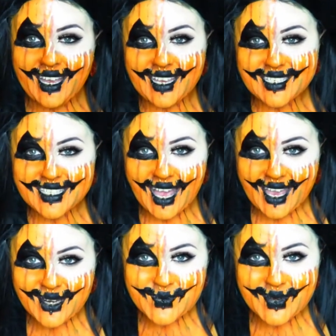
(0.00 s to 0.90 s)
guys,
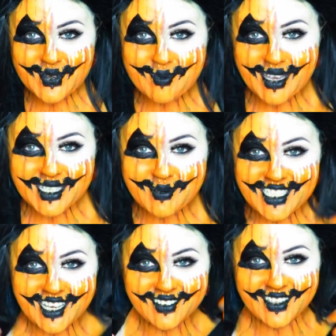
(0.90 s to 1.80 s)
and welcome back to
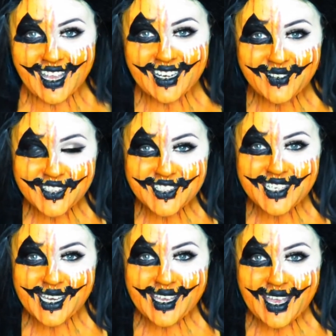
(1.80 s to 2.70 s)
my channel. And if you're
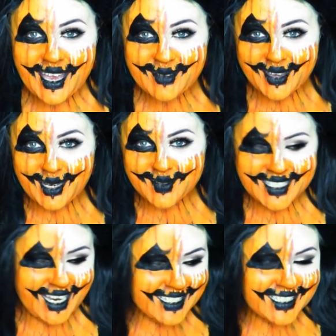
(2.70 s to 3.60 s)
new here, hi, my name's
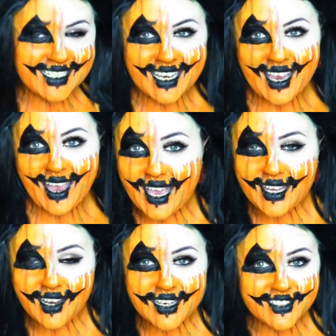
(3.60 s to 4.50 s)
Tash
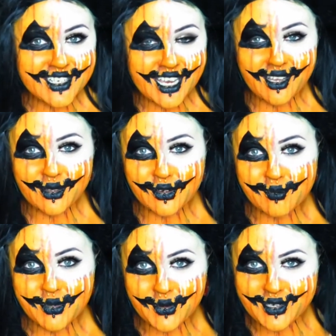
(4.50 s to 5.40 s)
and I create a lot
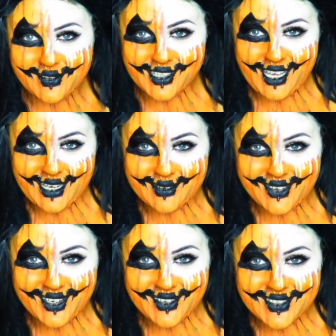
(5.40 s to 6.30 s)
of beauty related
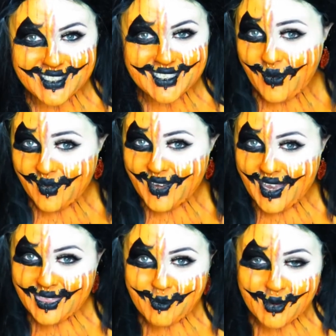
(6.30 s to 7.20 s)
videos. However,
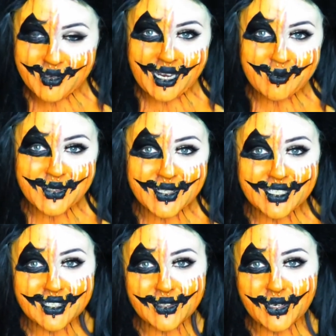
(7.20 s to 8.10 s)
at the moment I'm
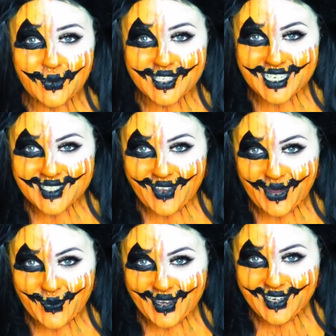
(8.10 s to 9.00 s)
doing 31 days of
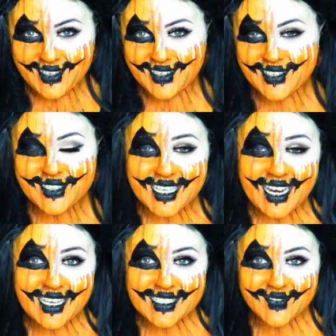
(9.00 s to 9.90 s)
Halloween.
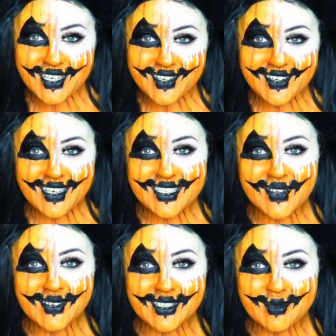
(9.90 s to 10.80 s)
Today's video is
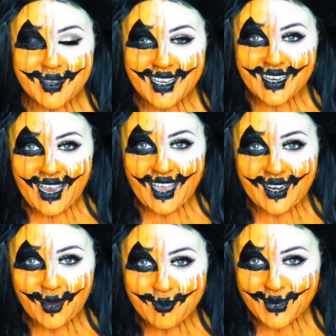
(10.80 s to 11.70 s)
going to be
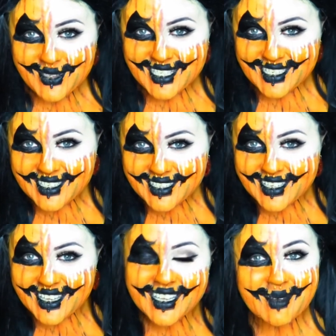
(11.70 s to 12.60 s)
an unboxing,
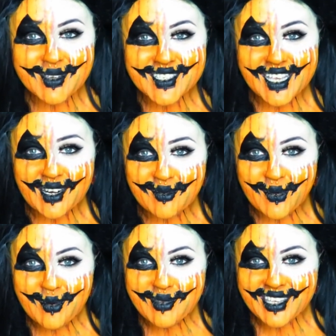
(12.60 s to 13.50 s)
which I'm excited
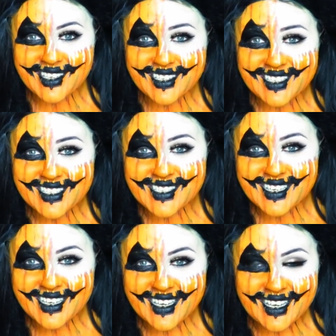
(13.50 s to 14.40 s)
for because
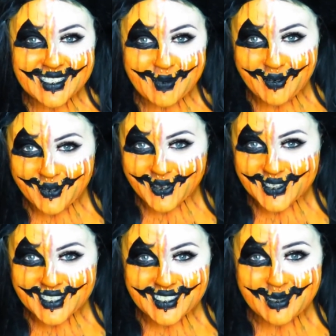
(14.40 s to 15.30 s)
it's my
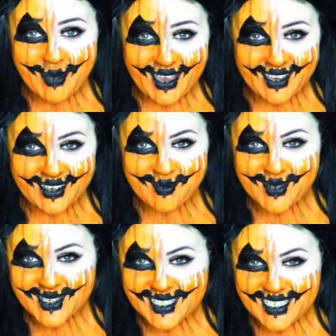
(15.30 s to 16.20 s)
first Japan
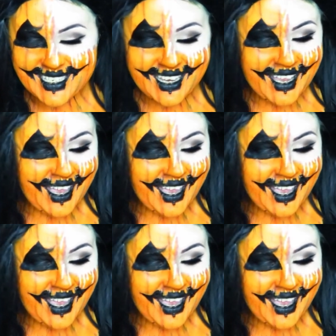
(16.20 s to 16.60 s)
unboxing.